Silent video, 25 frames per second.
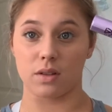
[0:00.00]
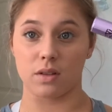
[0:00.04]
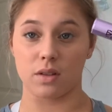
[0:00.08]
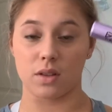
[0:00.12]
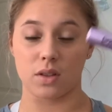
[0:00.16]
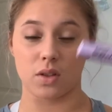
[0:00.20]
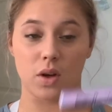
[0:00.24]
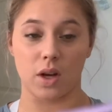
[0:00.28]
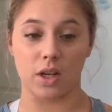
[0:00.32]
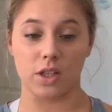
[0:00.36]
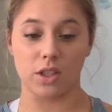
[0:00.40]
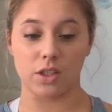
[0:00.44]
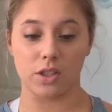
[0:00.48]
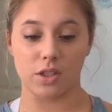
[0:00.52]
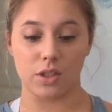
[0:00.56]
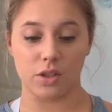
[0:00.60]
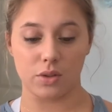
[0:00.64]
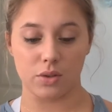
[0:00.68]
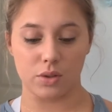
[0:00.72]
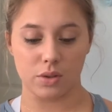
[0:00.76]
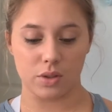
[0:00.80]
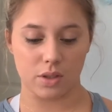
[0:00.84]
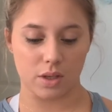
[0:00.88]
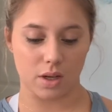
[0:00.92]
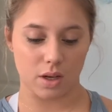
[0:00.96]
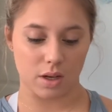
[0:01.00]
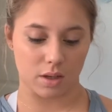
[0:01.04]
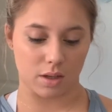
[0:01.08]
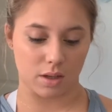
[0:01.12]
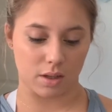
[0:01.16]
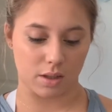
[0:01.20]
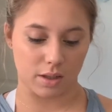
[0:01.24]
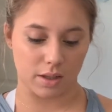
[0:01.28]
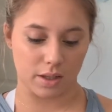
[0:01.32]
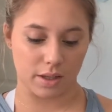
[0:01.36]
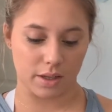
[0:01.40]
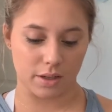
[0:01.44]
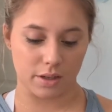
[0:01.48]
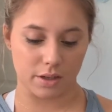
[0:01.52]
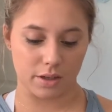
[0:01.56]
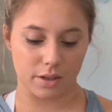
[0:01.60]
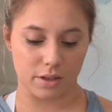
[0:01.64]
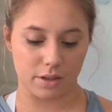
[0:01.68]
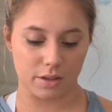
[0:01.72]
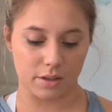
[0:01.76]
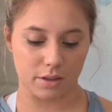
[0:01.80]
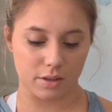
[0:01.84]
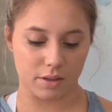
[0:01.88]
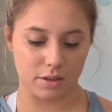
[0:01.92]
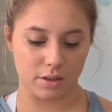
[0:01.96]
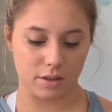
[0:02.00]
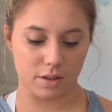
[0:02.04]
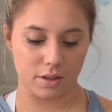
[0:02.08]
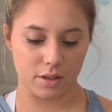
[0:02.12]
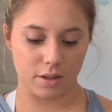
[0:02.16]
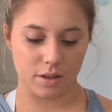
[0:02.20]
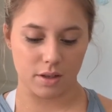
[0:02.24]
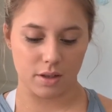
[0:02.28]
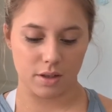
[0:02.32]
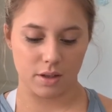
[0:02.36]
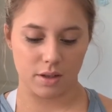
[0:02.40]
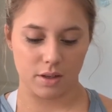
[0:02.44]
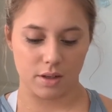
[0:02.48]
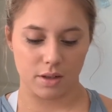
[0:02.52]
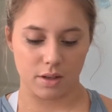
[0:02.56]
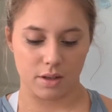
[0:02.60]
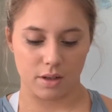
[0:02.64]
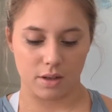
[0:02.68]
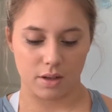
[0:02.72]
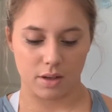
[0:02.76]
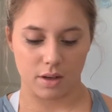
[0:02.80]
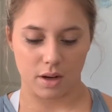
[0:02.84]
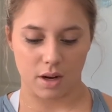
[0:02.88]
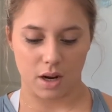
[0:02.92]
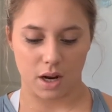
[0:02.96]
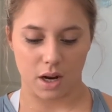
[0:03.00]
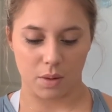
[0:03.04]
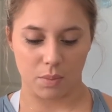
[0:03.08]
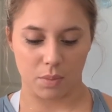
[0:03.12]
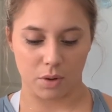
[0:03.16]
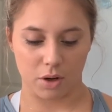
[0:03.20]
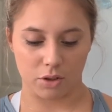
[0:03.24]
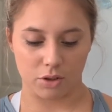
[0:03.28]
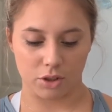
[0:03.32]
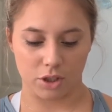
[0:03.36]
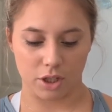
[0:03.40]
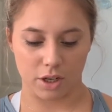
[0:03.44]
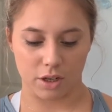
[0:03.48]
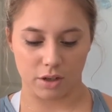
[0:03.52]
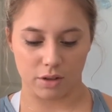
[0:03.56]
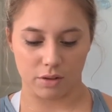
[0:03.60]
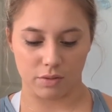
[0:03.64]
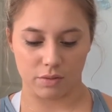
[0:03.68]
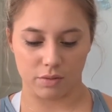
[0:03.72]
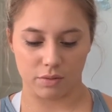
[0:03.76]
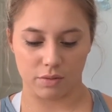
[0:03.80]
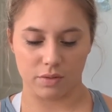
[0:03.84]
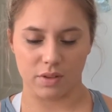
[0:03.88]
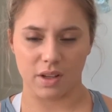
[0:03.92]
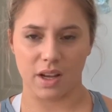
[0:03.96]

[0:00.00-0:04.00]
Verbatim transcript: So I just used a clear eyebrow gel.